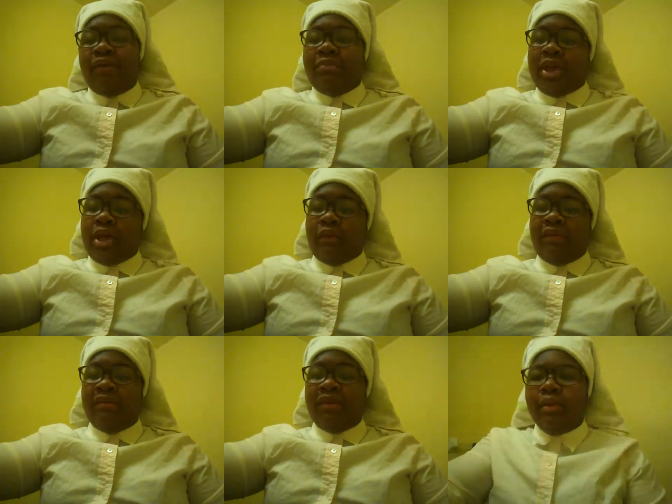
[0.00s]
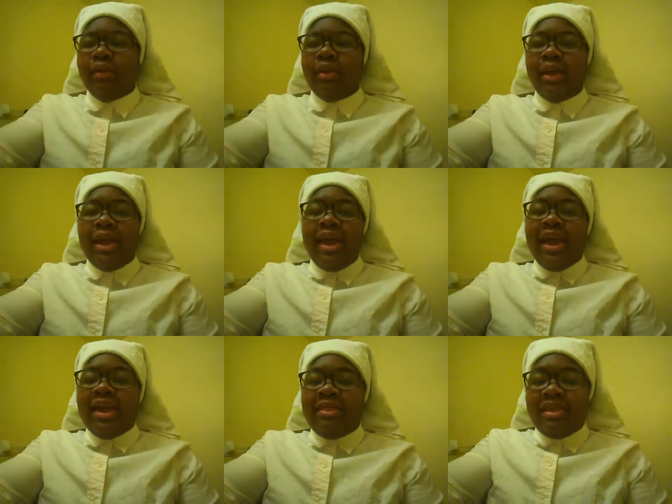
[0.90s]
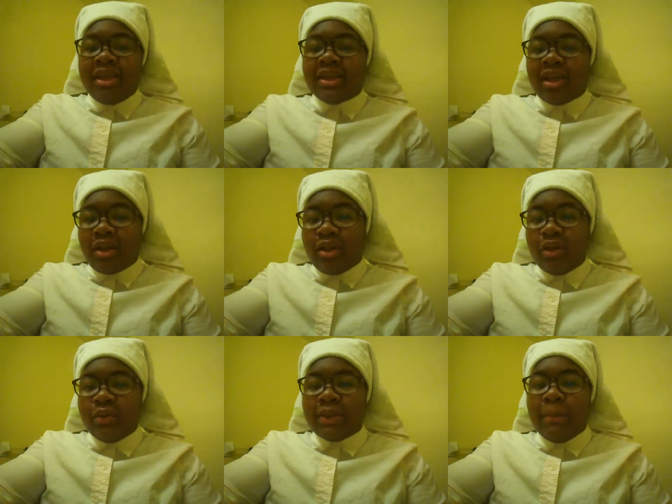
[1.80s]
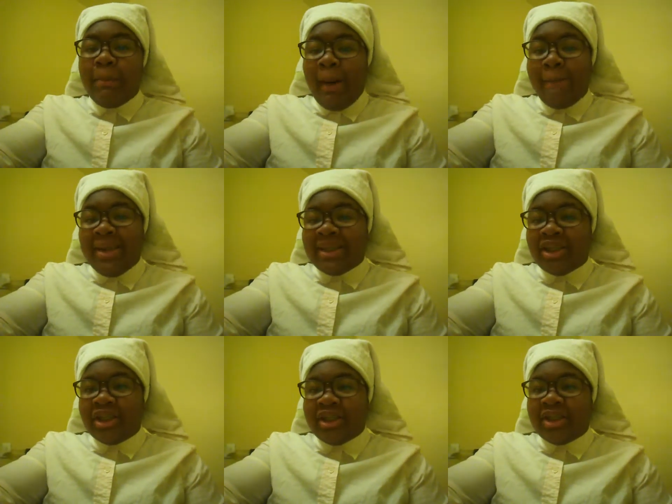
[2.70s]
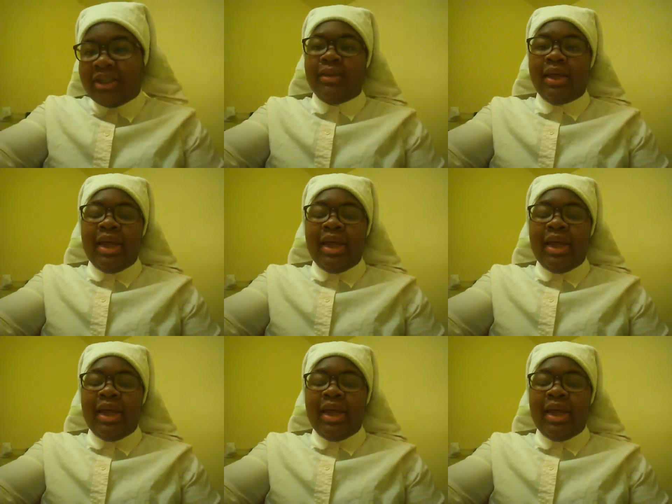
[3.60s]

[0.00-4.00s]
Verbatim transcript: from the yellow fever. And this concludes my messages.